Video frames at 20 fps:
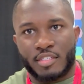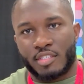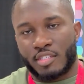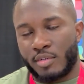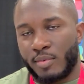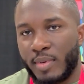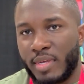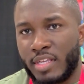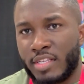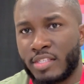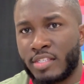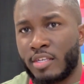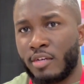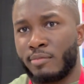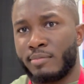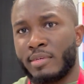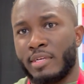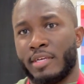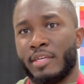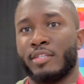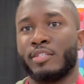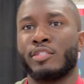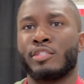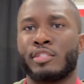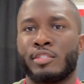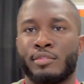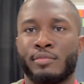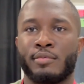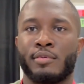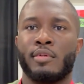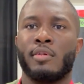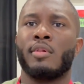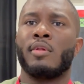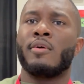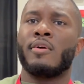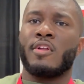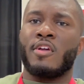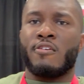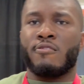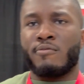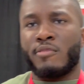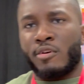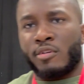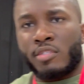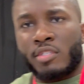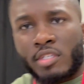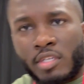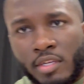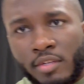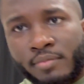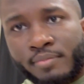squeaks so much. Lord have mercy.